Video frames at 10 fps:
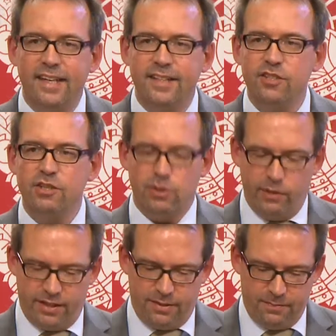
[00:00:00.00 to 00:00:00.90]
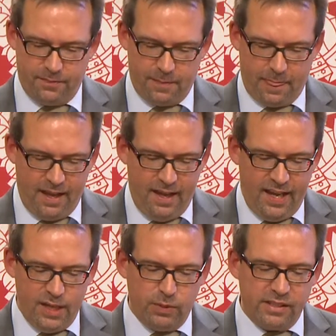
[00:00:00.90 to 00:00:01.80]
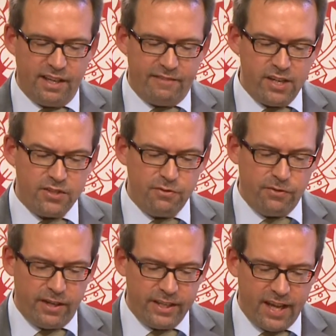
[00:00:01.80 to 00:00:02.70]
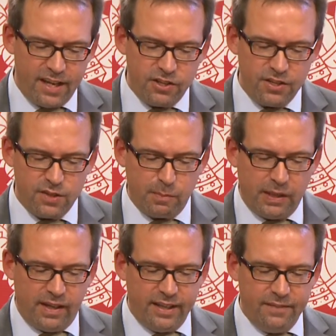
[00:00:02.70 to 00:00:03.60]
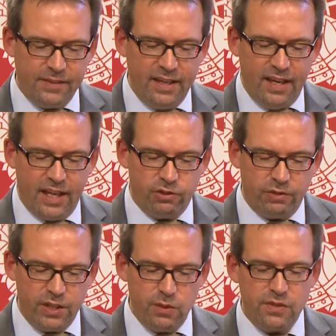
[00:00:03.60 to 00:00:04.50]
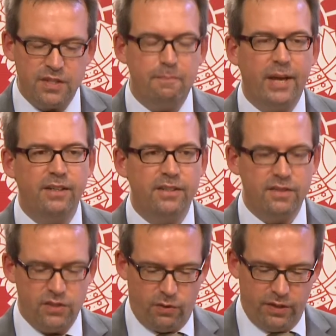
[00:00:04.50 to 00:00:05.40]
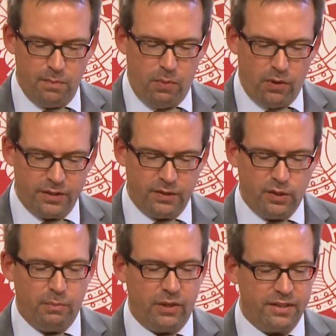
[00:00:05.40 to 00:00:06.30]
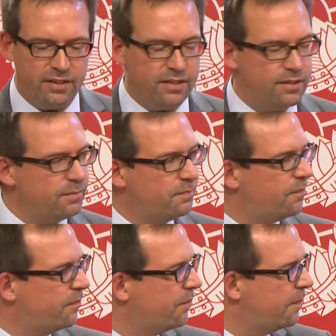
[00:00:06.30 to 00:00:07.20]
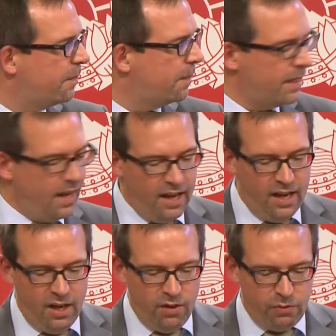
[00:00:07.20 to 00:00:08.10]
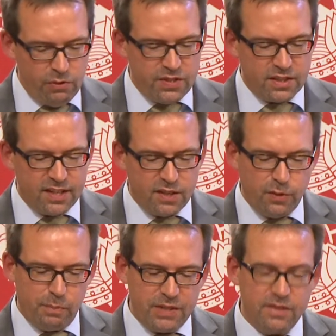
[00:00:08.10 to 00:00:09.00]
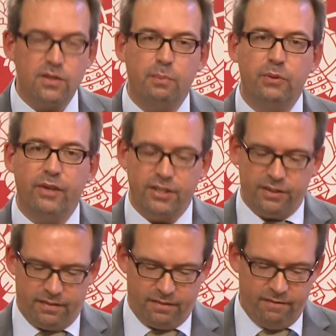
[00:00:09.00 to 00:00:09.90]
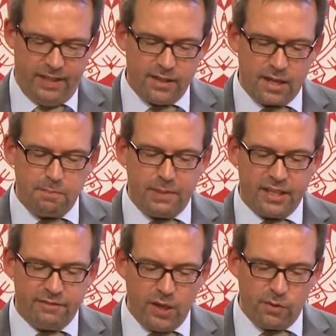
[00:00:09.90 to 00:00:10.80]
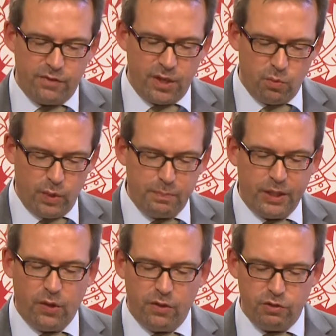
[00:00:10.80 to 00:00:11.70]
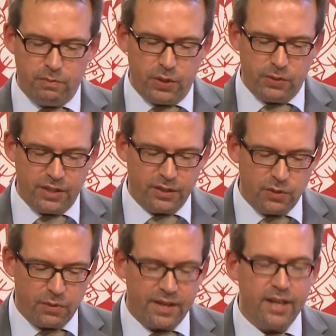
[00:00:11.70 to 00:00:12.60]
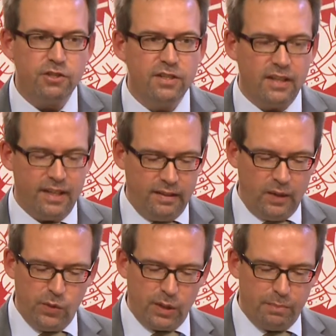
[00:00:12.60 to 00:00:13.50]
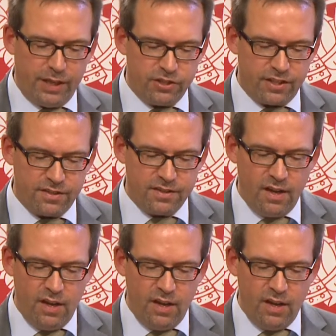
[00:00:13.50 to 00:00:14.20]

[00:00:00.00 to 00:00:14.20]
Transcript: addition to it, it will diversify energy supply and reduce dependence on imported commodities. Through successful business operation, Veteranpark Virovi will be contributing to the national and local budgets